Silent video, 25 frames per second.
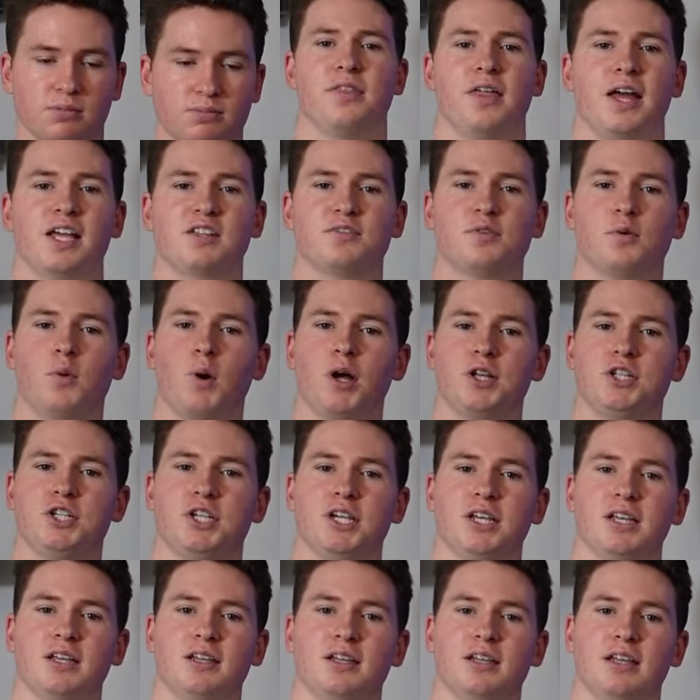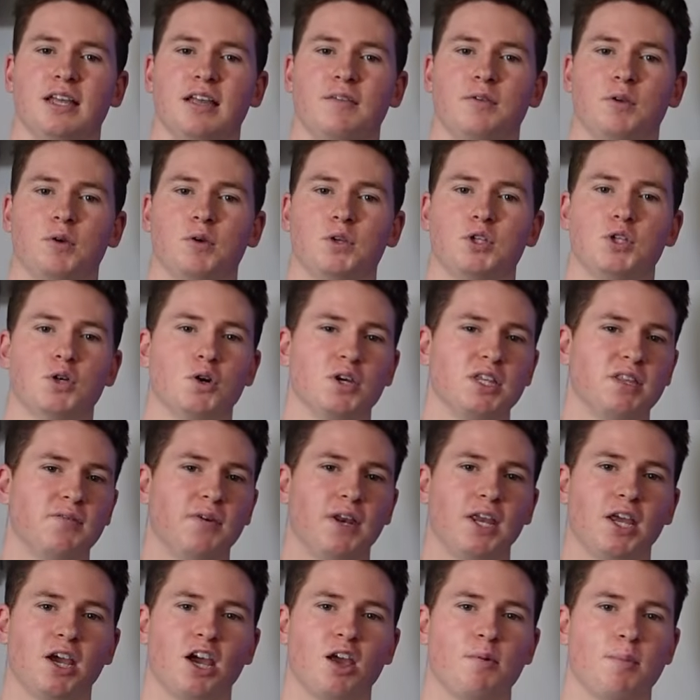Thanks for watching. If you enjoyed the
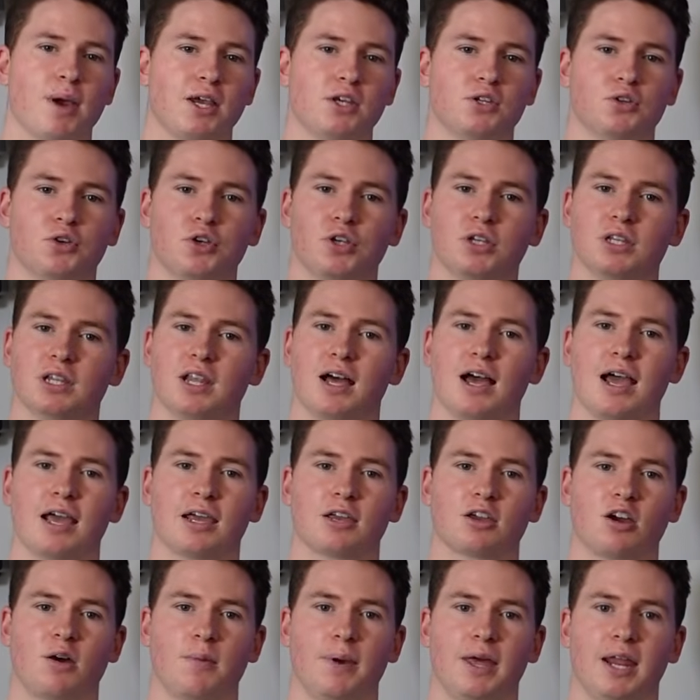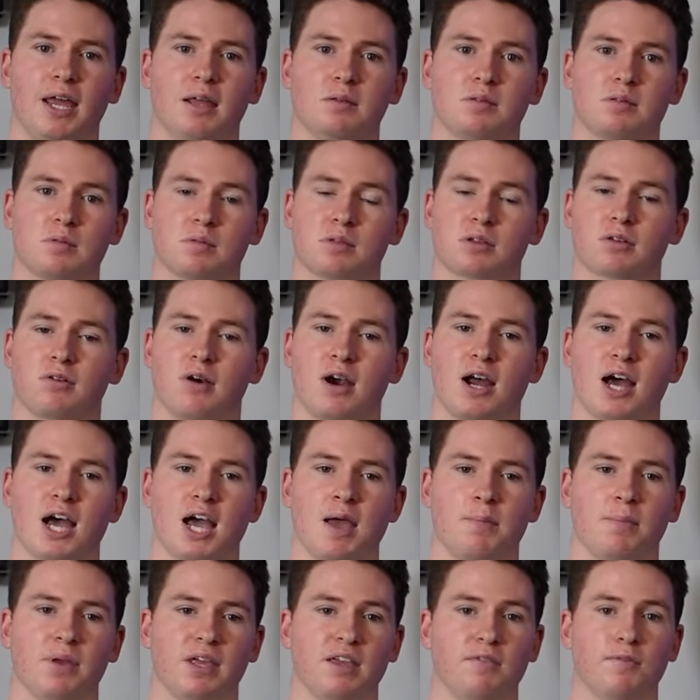video, make sure you like, comment, and
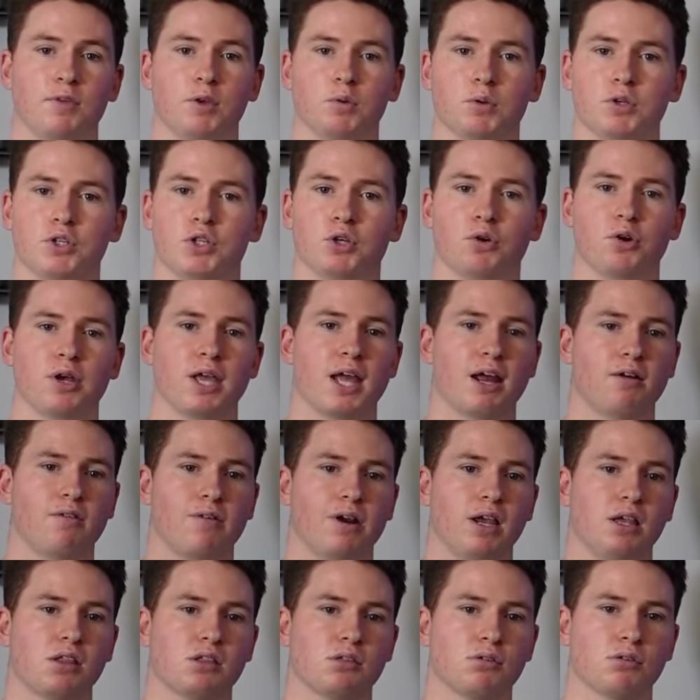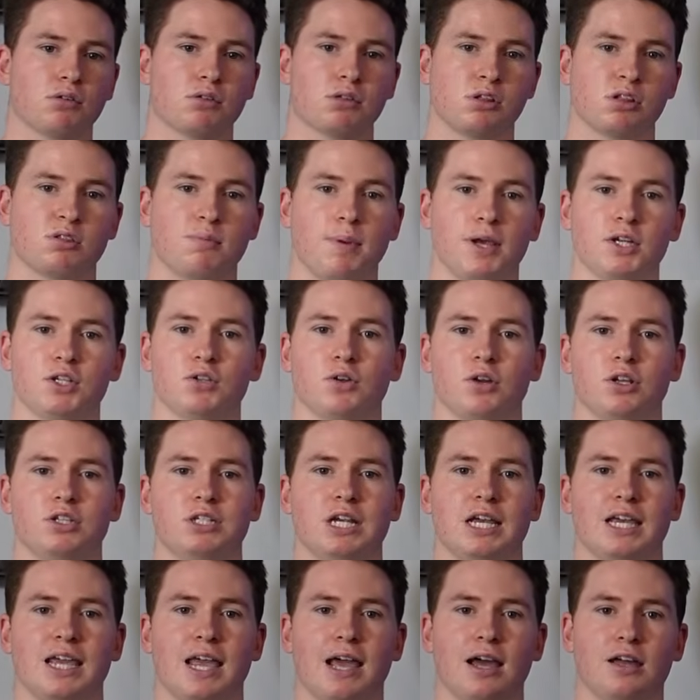subscribe. If you enjoy our resources, make sure to
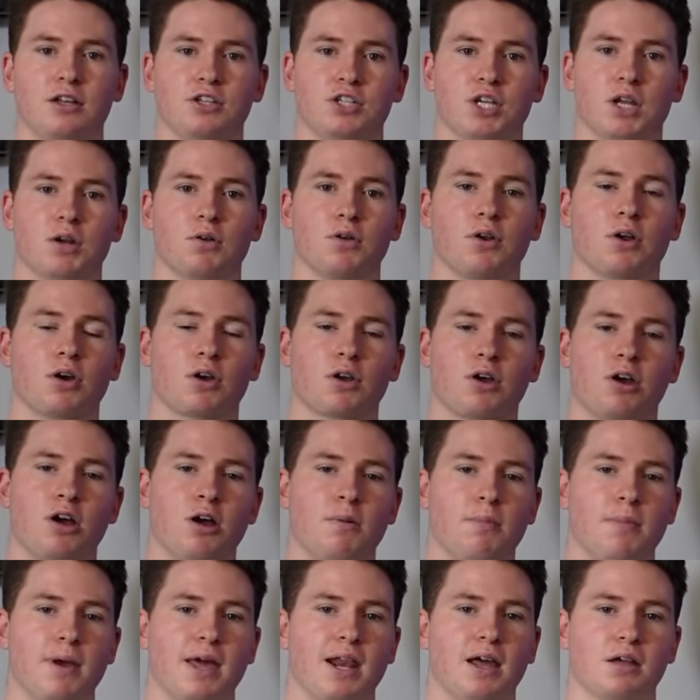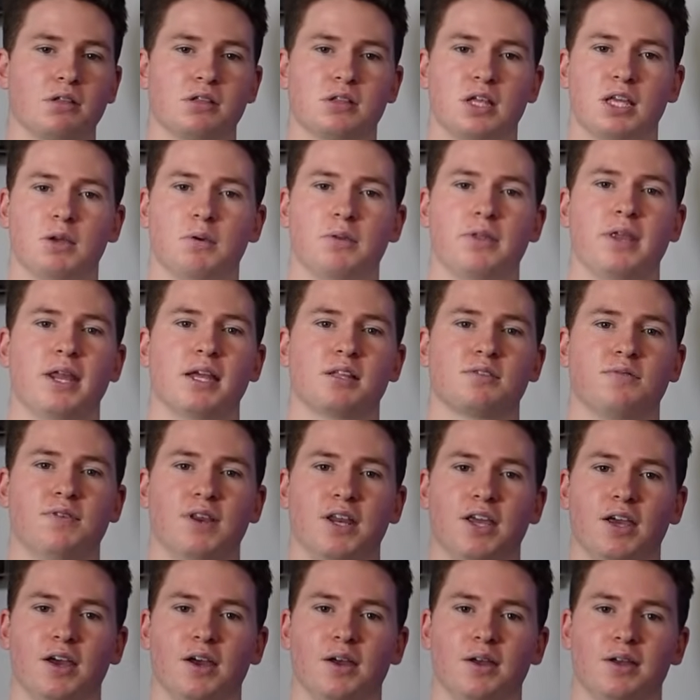check out jedl.com, and I'll see you in the next
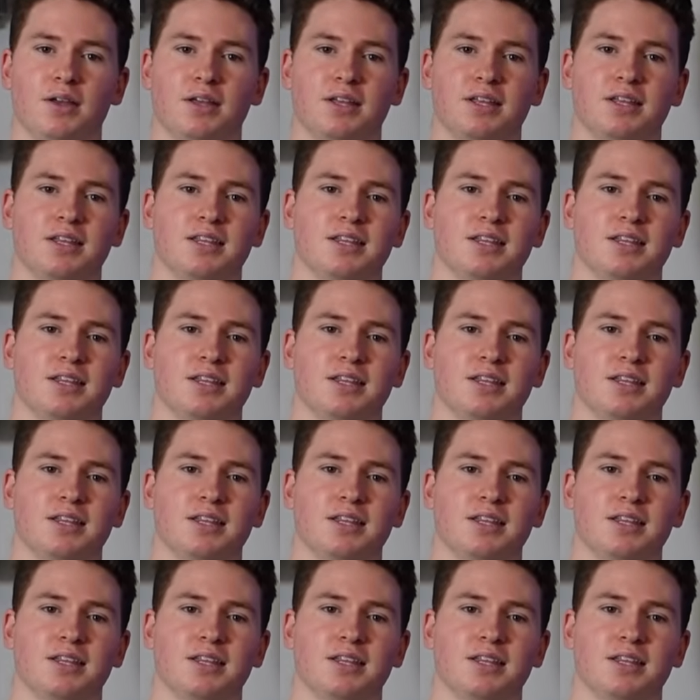video.